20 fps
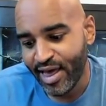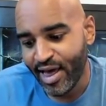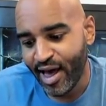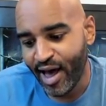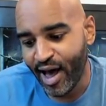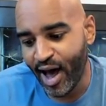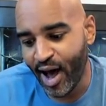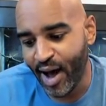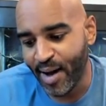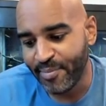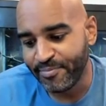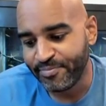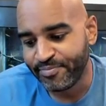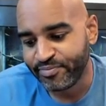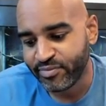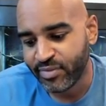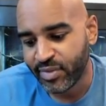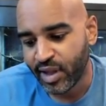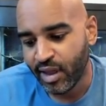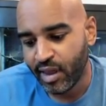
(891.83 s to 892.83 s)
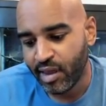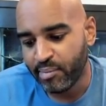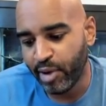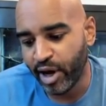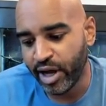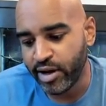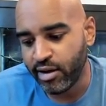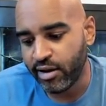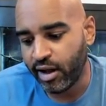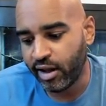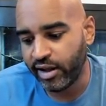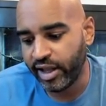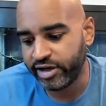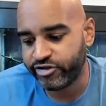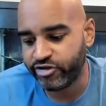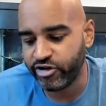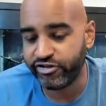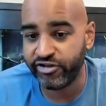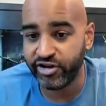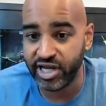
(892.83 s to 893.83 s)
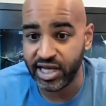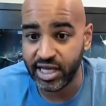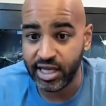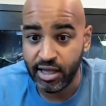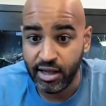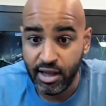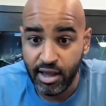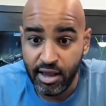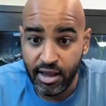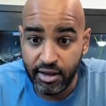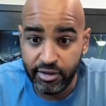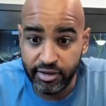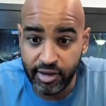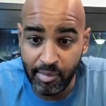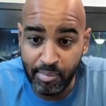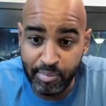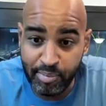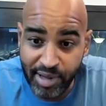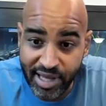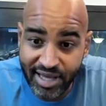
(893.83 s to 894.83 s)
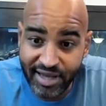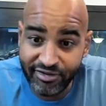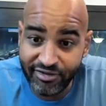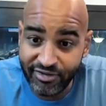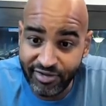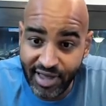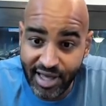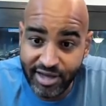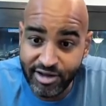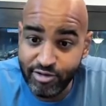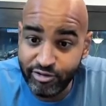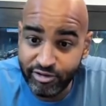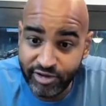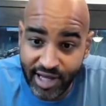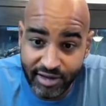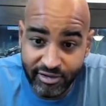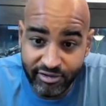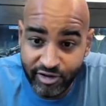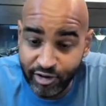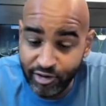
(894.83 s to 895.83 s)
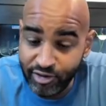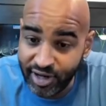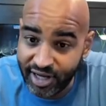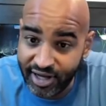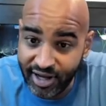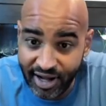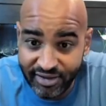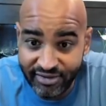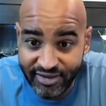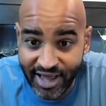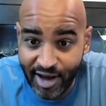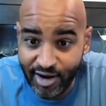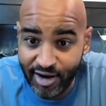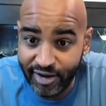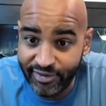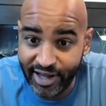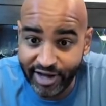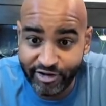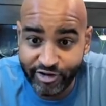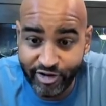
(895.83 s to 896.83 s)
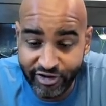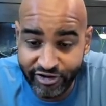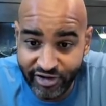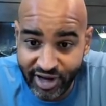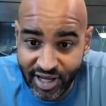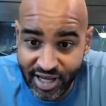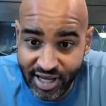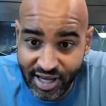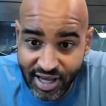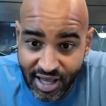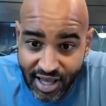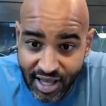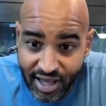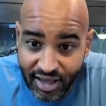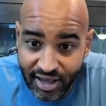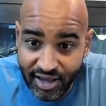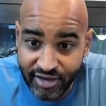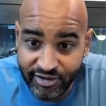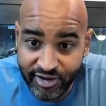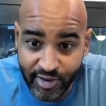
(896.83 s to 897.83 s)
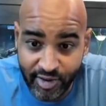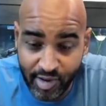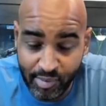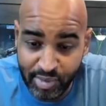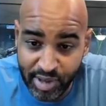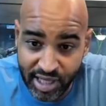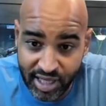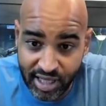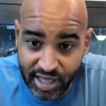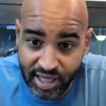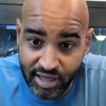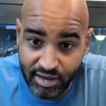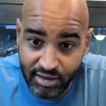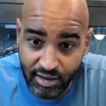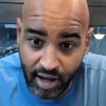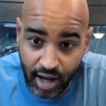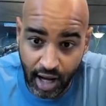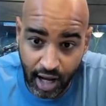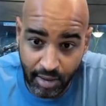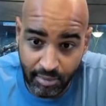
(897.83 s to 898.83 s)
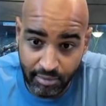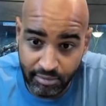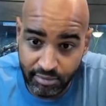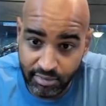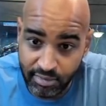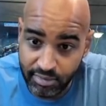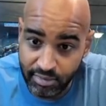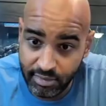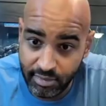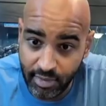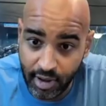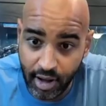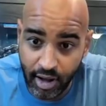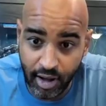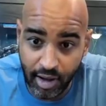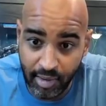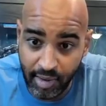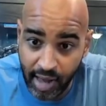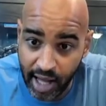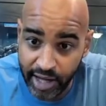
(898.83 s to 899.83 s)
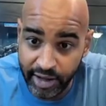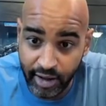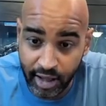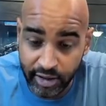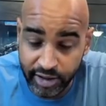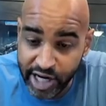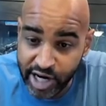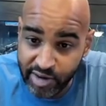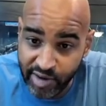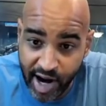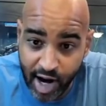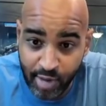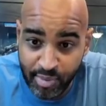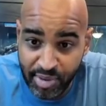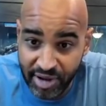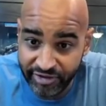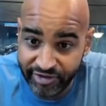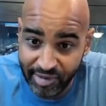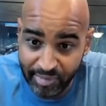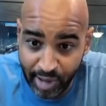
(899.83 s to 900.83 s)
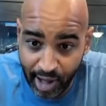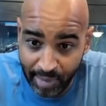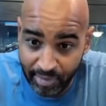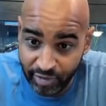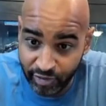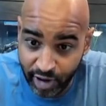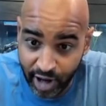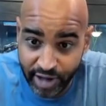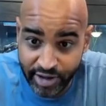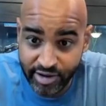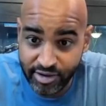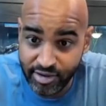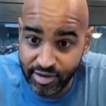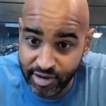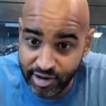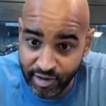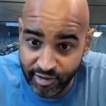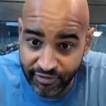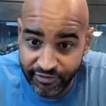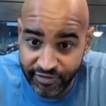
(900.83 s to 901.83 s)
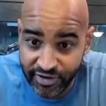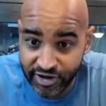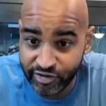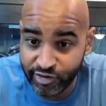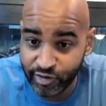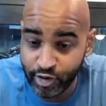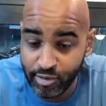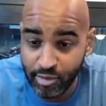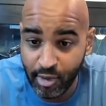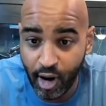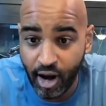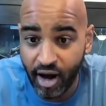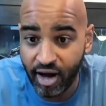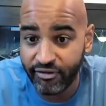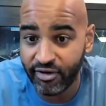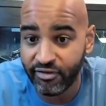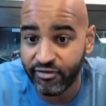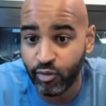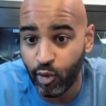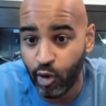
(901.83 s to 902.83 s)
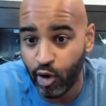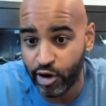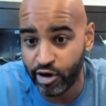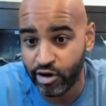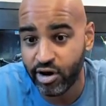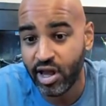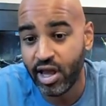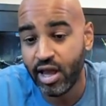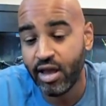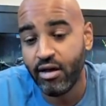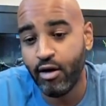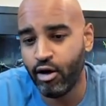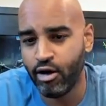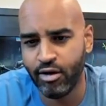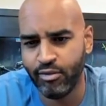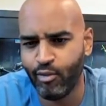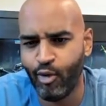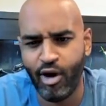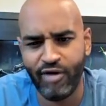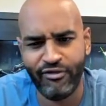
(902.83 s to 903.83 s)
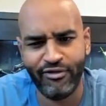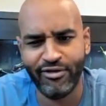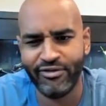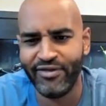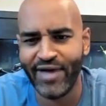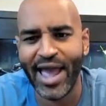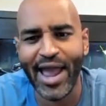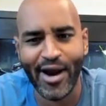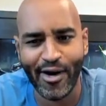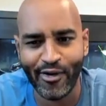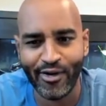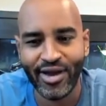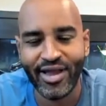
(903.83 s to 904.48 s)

But electricity, the biggest thing you can do to cut down on electricity is going to be a linear air piston pump. Run your fish room off of water or off of air.